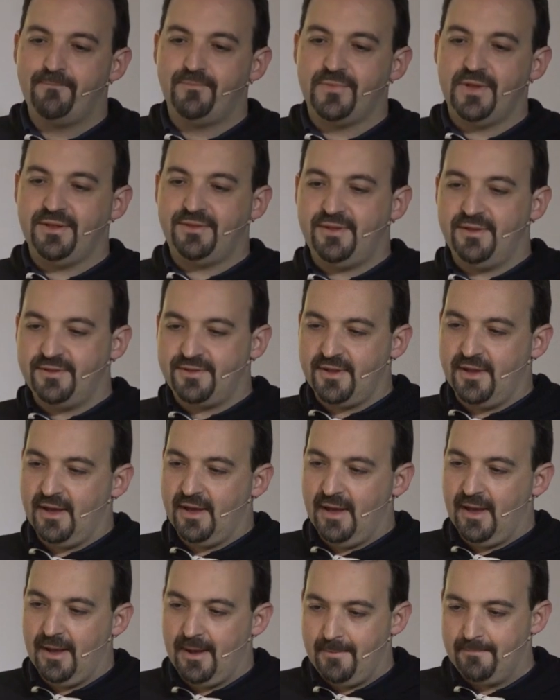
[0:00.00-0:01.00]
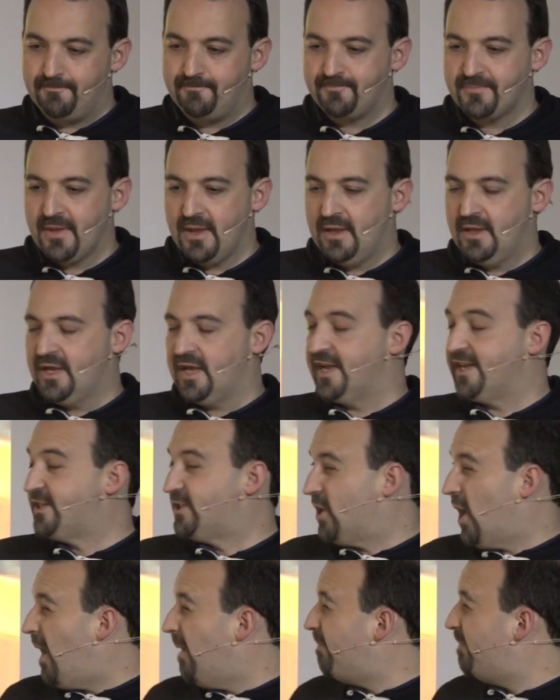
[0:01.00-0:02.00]
This is a
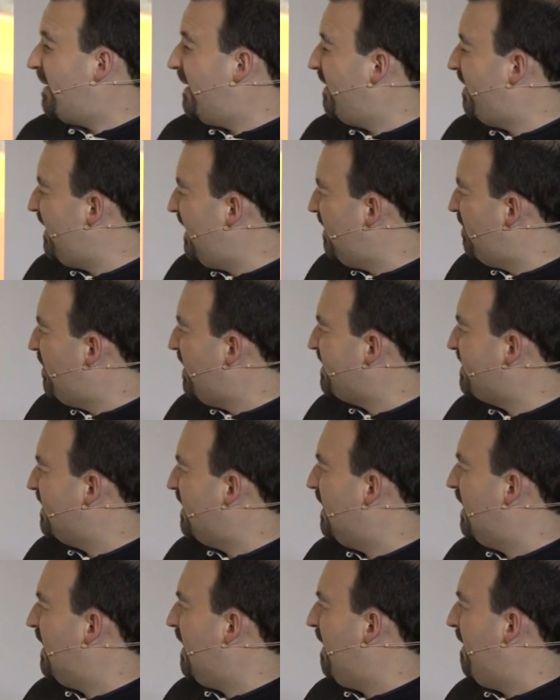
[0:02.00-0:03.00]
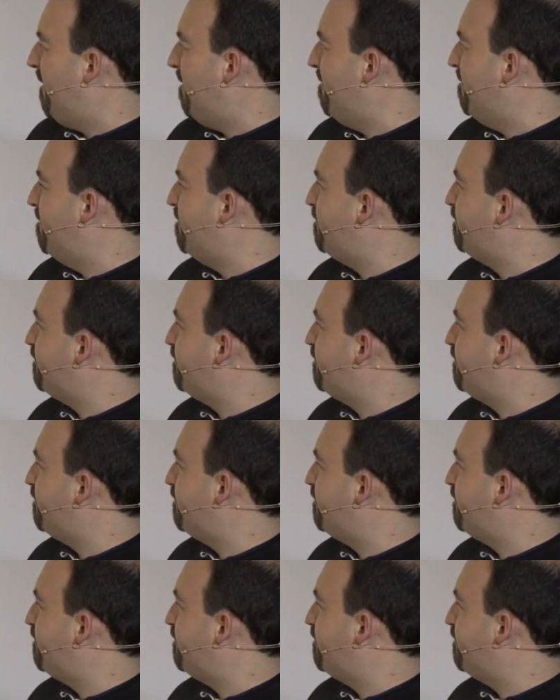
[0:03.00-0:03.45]
shop. I think it was you